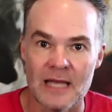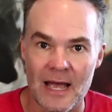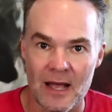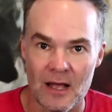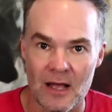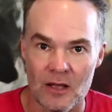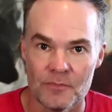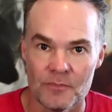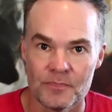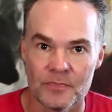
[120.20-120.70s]

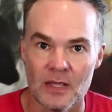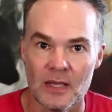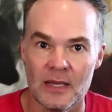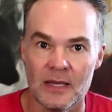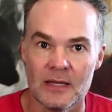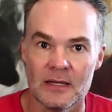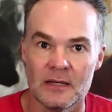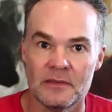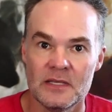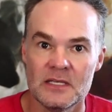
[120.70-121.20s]
out,
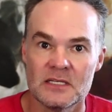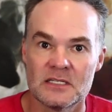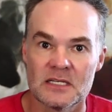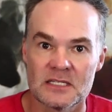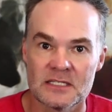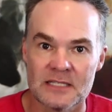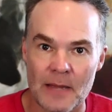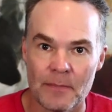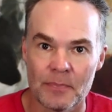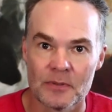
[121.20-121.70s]
and these
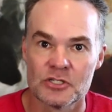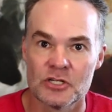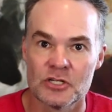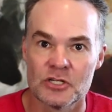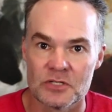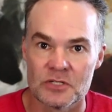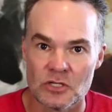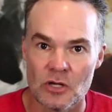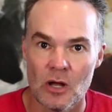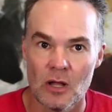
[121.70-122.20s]

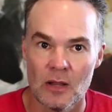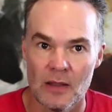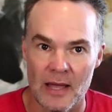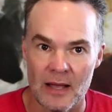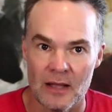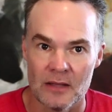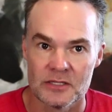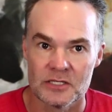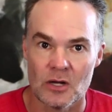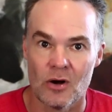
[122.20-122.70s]
discipleship stall
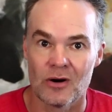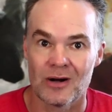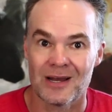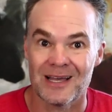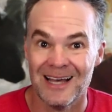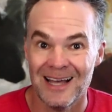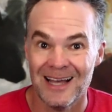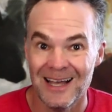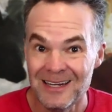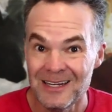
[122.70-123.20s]
outs are
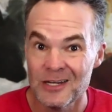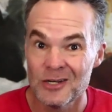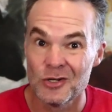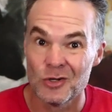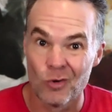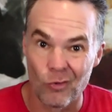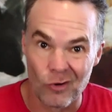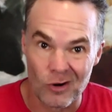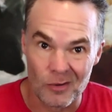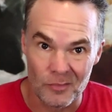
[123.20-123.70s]
kind of
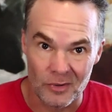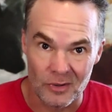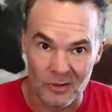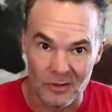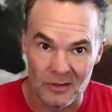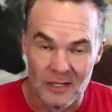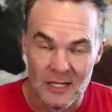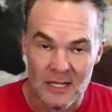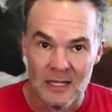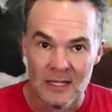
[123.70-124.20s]

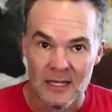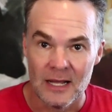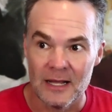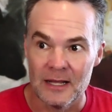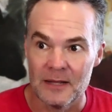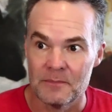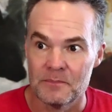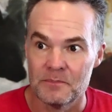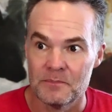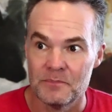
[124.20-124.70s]
normal
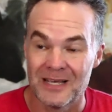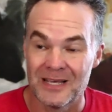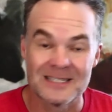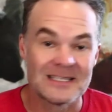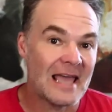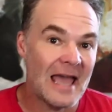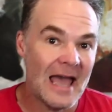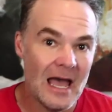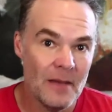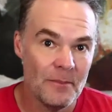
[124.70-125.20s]
because
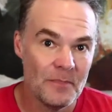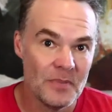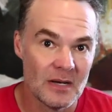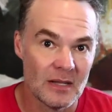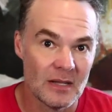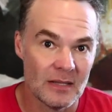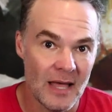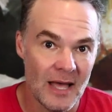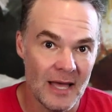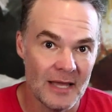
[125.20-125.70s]
they happen
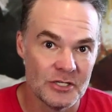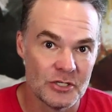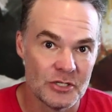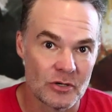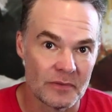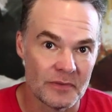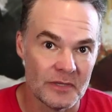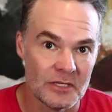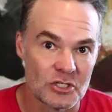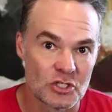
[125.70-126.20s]
a lot
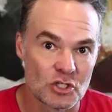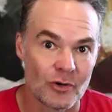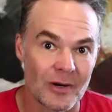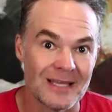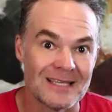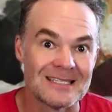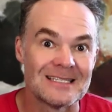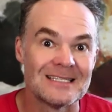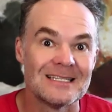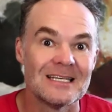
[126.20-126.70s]
during these
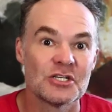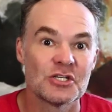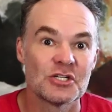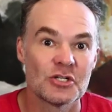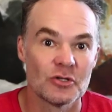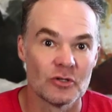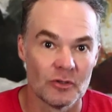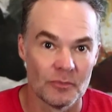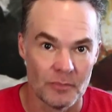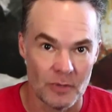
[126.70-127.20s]

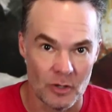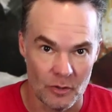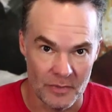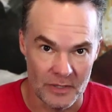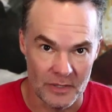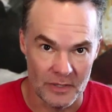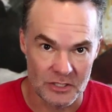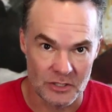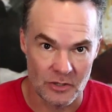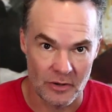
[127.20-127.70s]
transitional
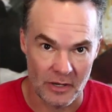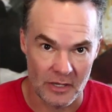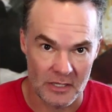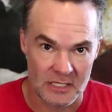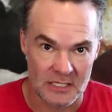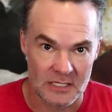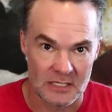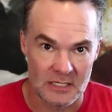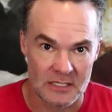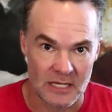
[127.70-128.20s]
moments during a
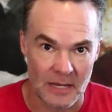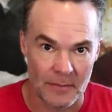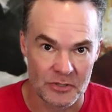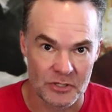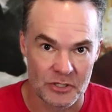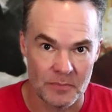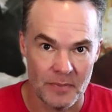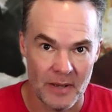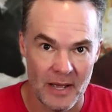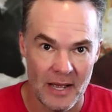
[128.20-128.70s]

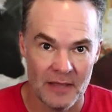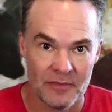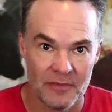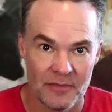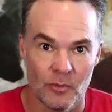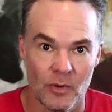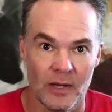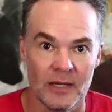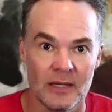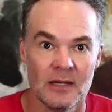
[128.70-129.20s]
discipleship
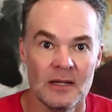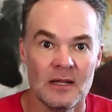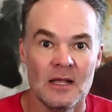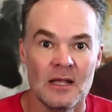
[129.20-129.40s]
pathway.